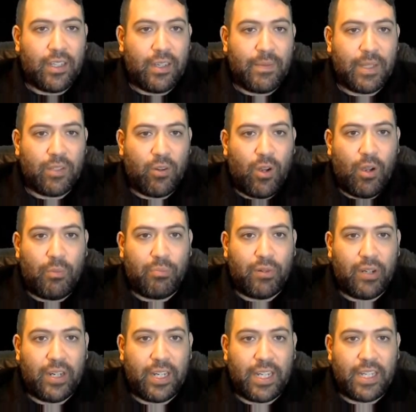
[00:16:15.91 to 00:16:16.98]
I mean, they're all
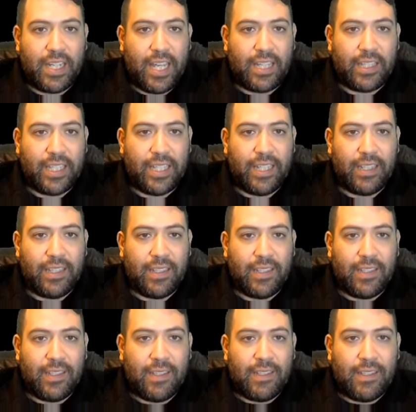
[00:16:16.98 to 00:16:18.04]
pretty deadly.
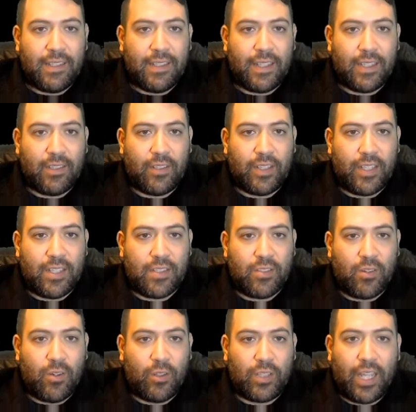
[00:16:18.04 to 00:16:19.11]
Like, look at this.
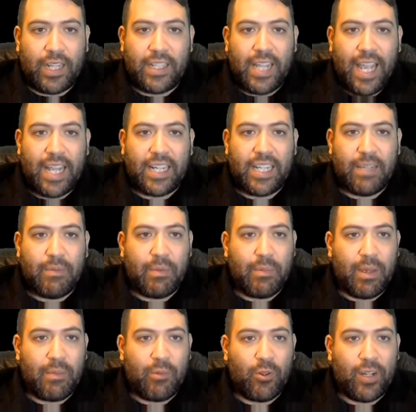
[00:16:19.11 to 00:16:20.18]
They're all, like, tag teaming
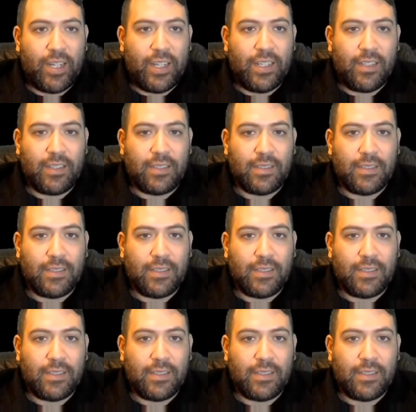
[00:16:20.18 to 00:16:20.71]
my Maria Hill.